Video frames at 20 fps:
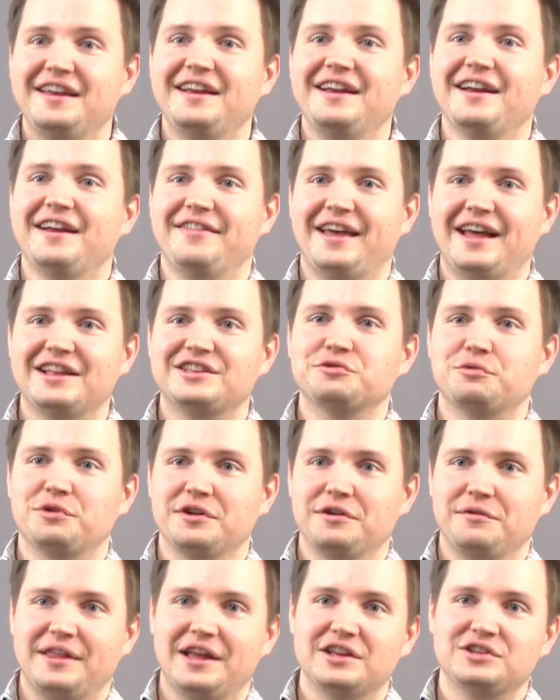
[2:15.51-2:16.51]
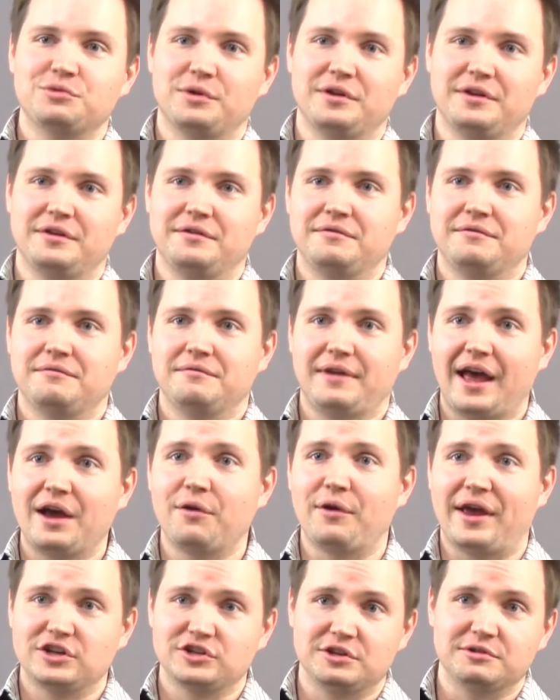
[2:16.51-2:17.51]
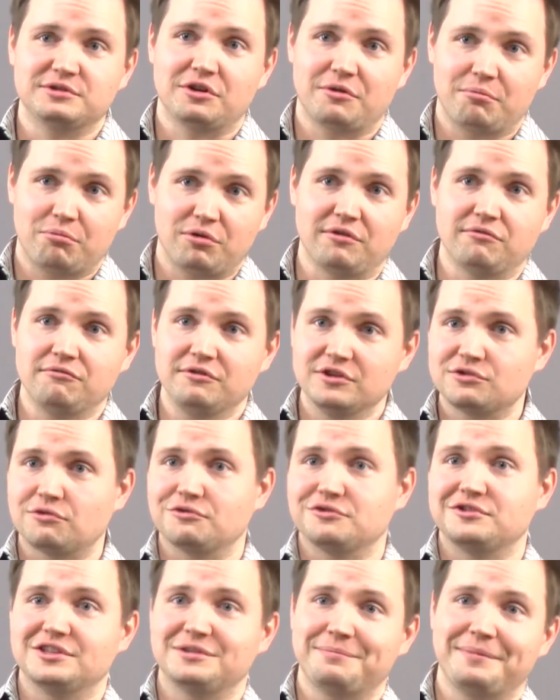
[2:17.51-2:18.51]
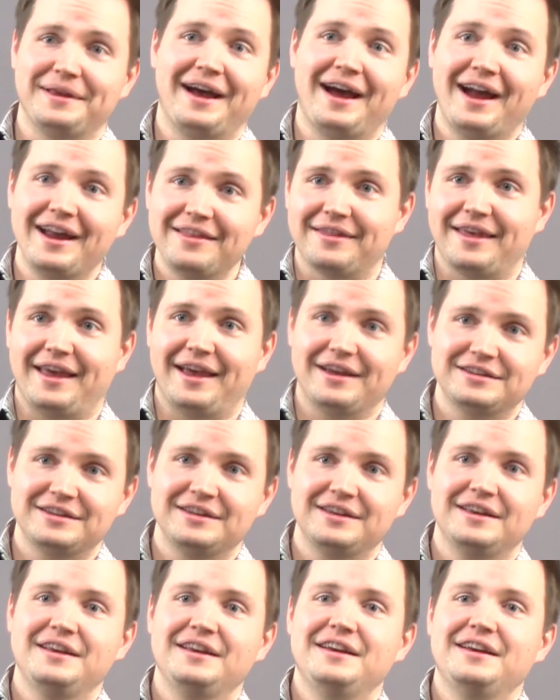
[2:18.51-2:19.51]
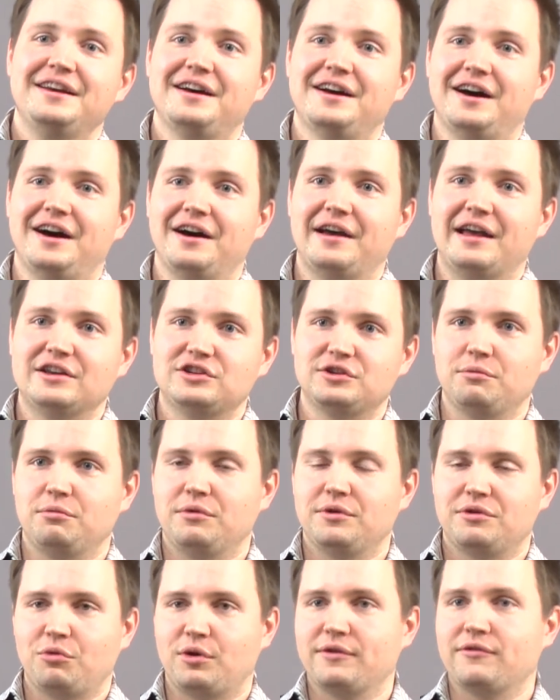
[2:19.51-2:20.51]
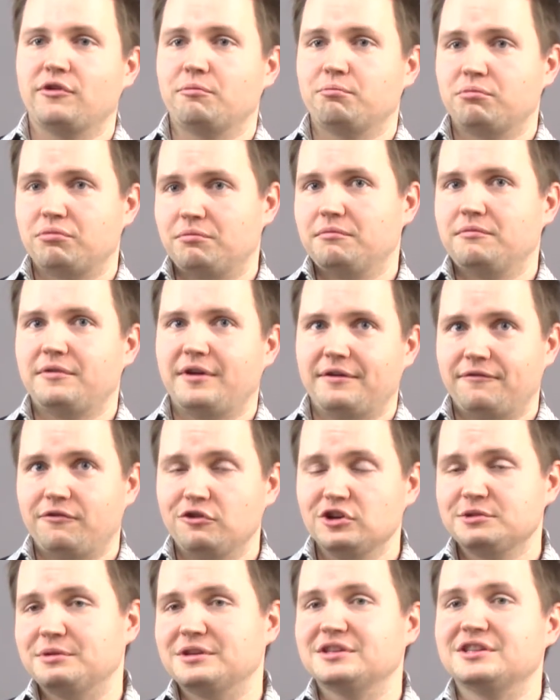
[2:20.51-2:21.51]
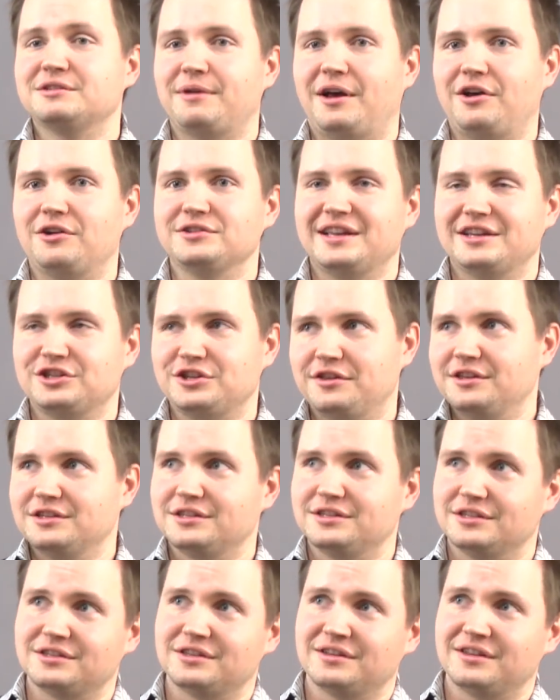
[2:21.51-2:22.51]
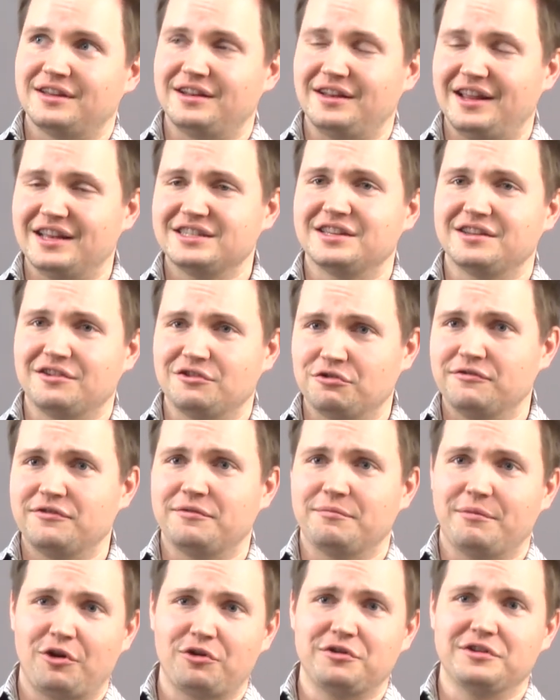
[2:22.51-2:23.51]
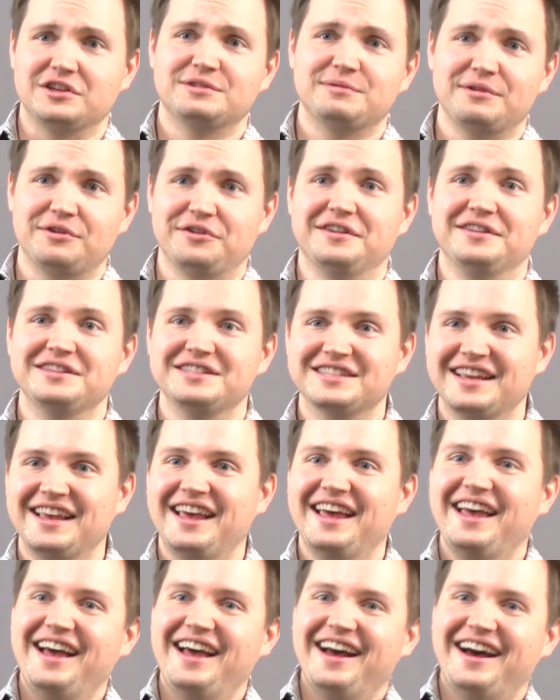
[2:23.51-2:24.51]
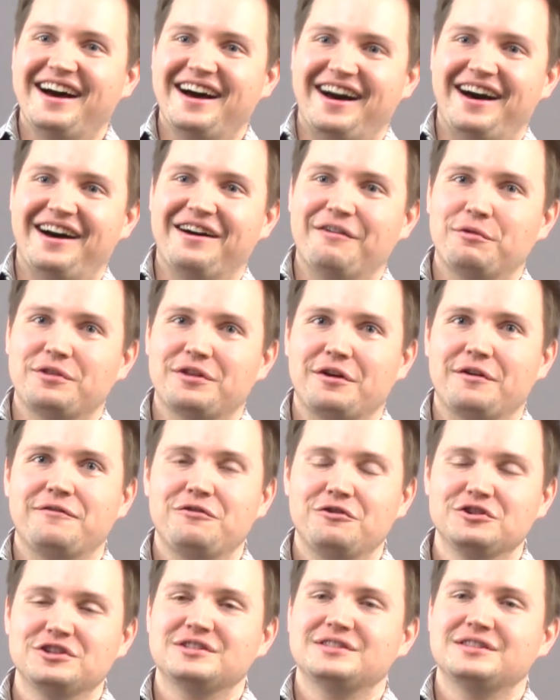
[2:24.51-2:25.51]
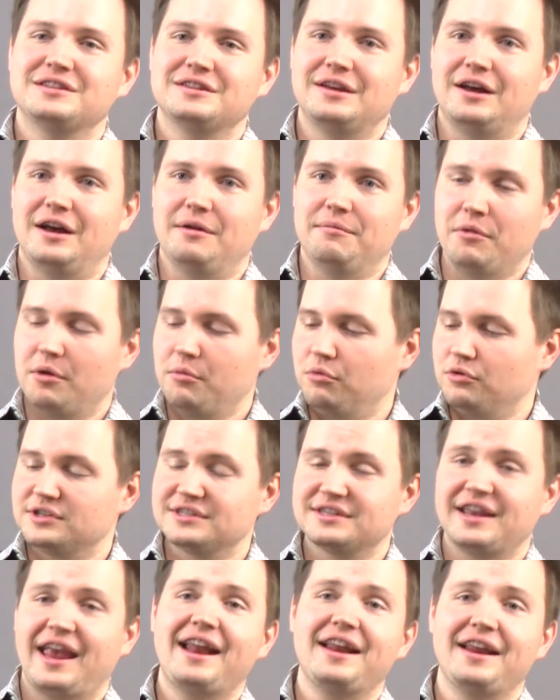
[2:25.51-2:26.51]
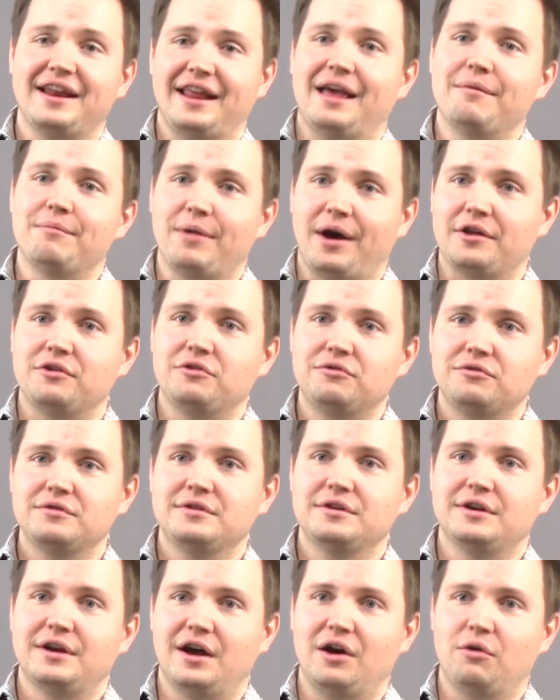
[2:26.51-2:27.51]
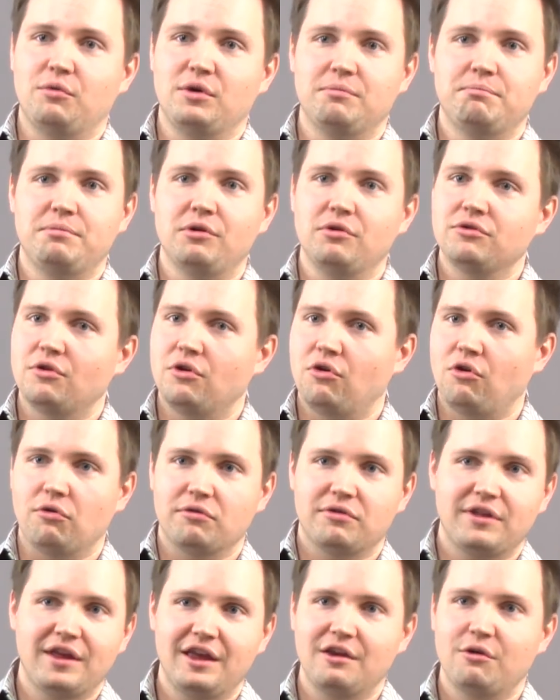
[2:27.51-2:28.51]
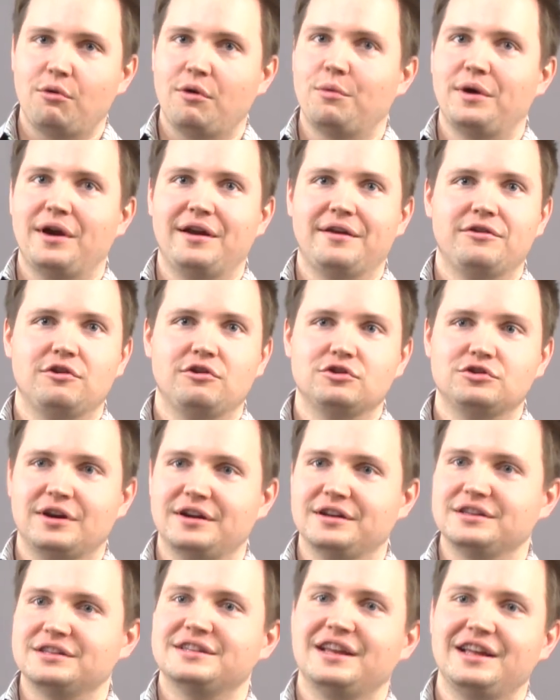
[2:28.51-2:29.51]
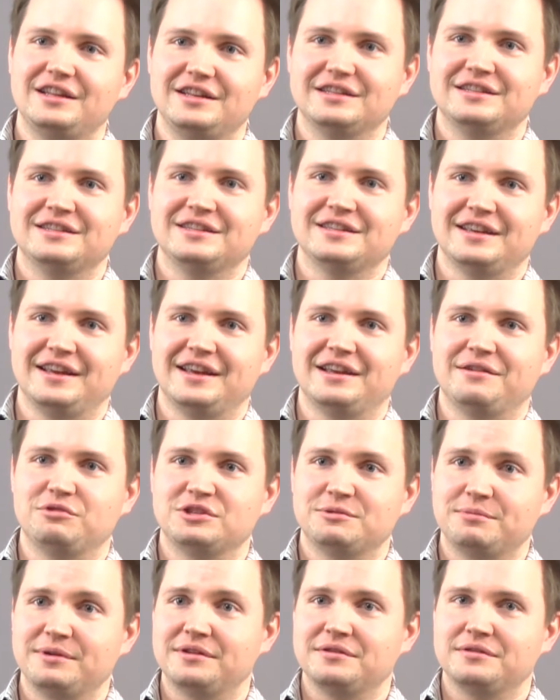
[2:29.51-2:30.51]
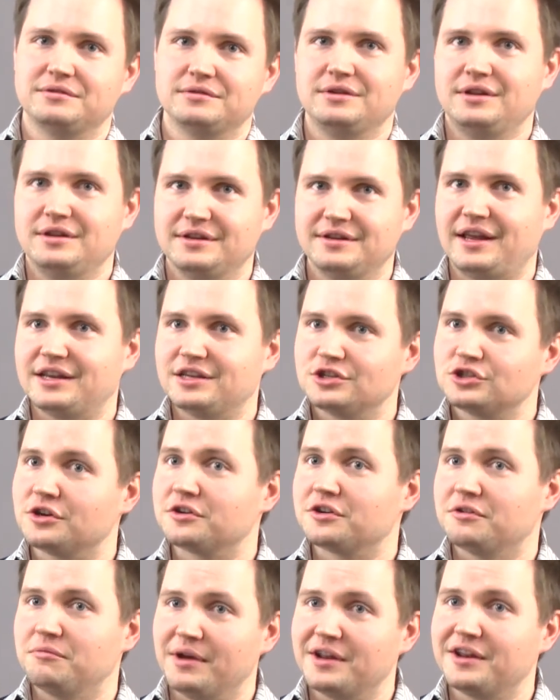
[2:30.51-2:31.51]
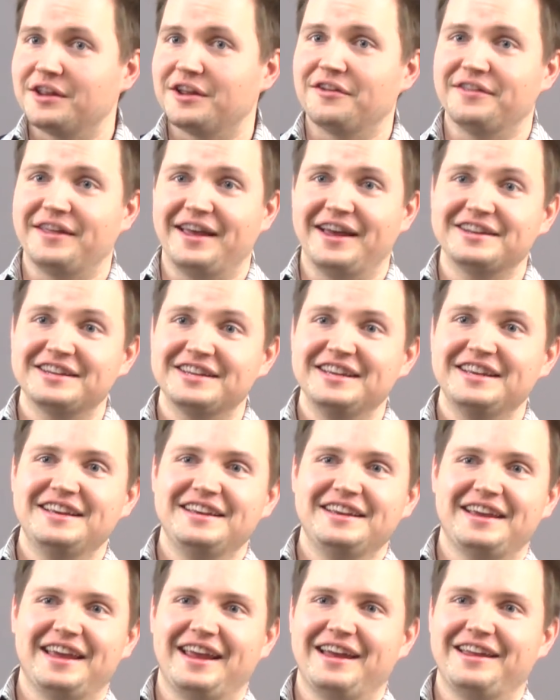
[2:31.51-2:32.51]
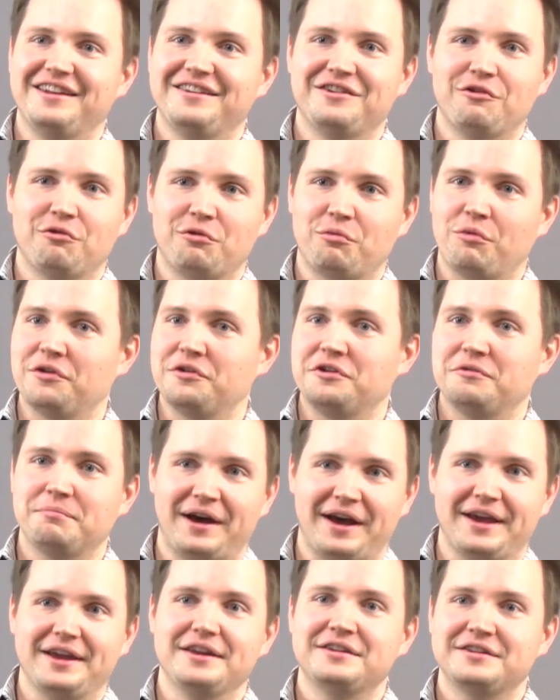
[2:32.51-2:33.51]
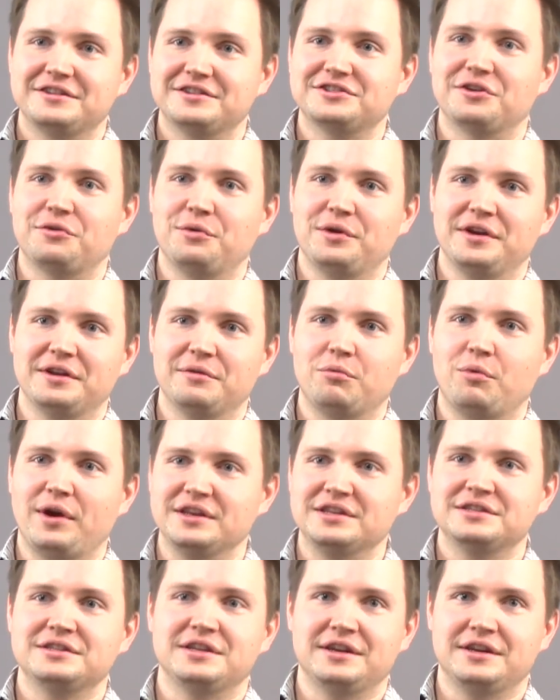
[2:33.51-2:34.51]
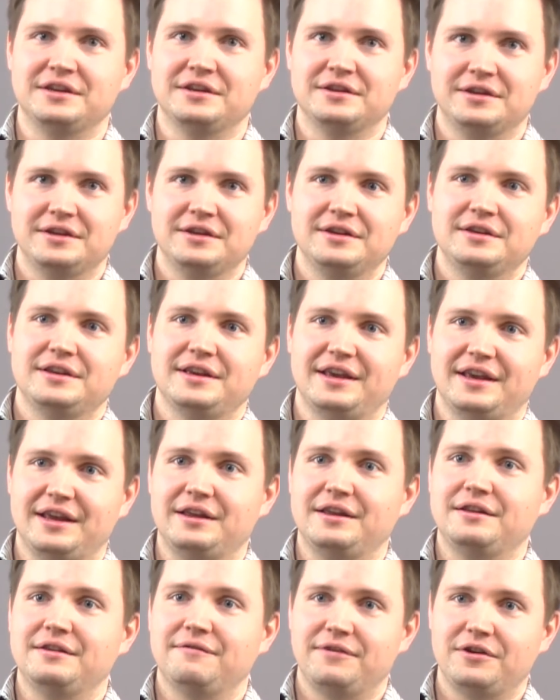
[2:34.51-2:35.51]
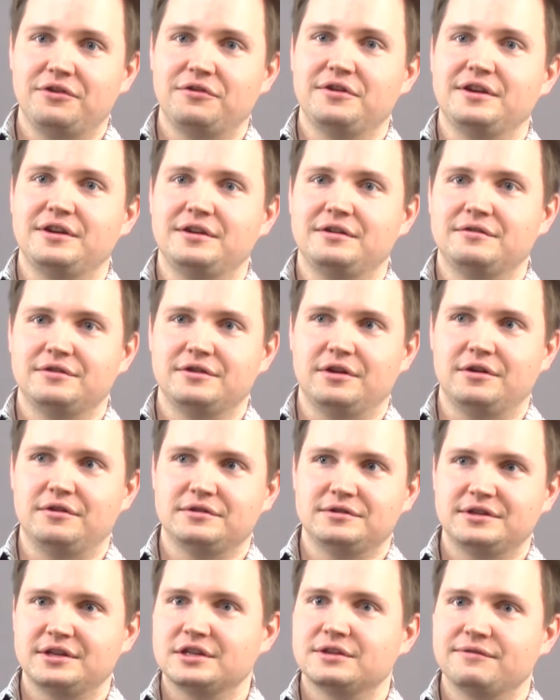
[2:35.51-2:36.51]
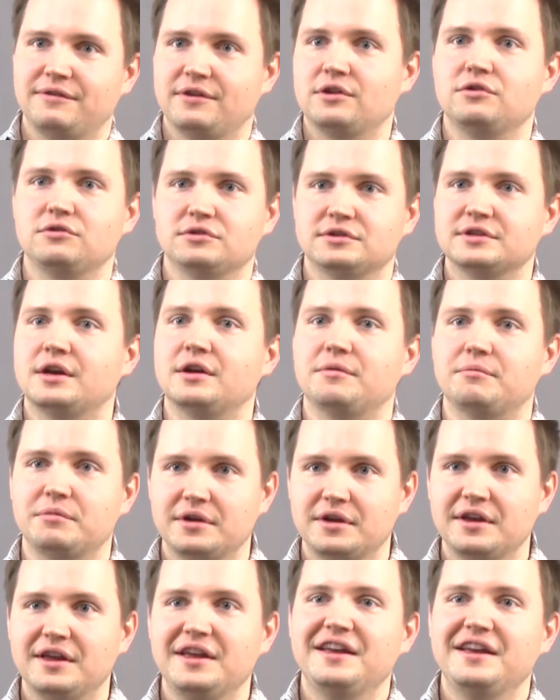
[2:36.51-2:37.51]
And that's when I would actually start putting resources behind that. Actually, with one of our first business models, actually this is a lesson learned from hard experience. With our first mobile scanning app model, we built the whole thing. We went out there, tried to sell it, and we spent a nice chunk of money on that, and no one wanted to buy it. So we ended up wasting a very six-figure sum